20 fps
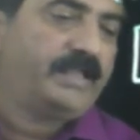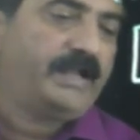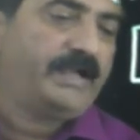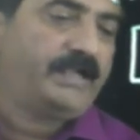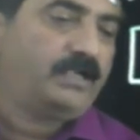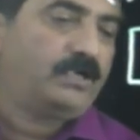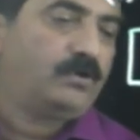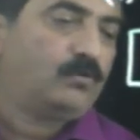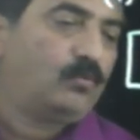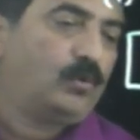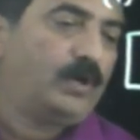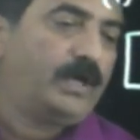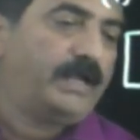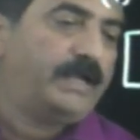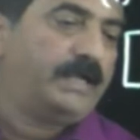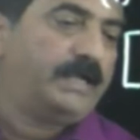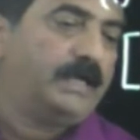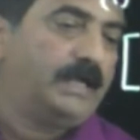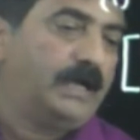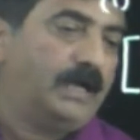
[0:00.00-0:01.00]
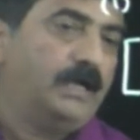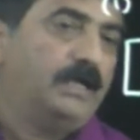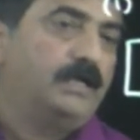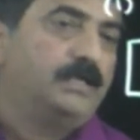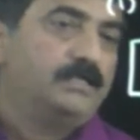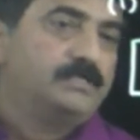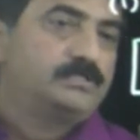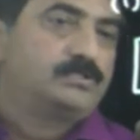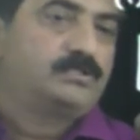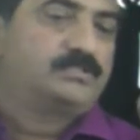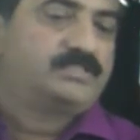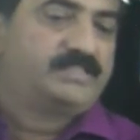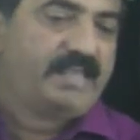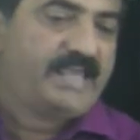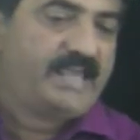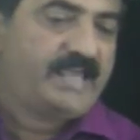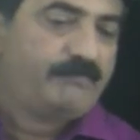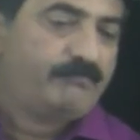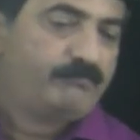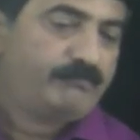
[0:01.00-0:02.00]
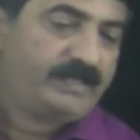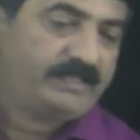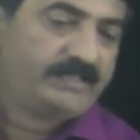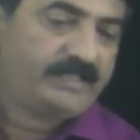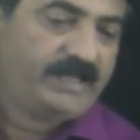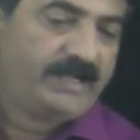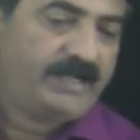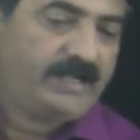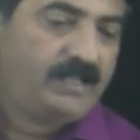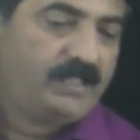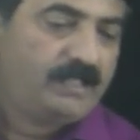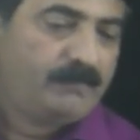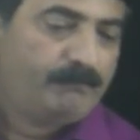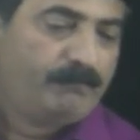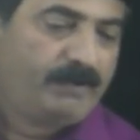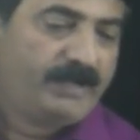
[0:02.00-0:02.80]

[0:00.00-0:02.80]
ket 1, so same method.